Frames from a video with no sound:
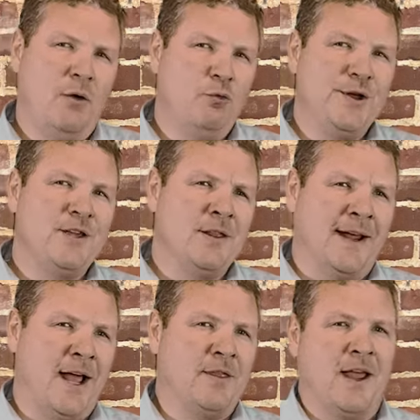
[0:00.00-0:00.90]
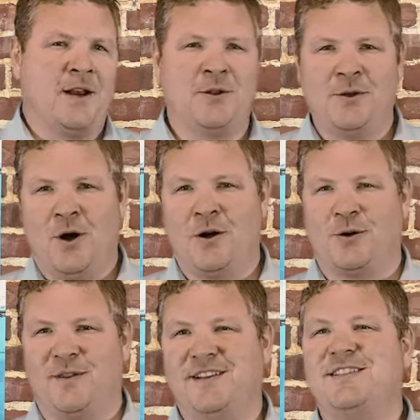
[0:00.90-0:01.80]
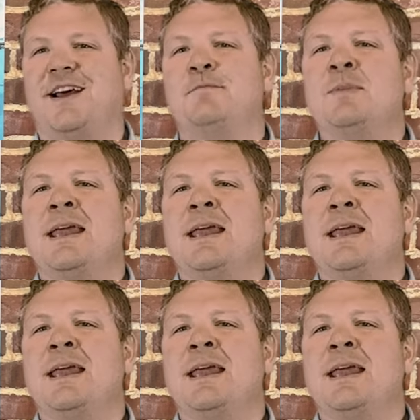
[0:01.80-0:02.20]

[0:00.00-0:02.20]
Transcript: and I really like how they ended the article. They said,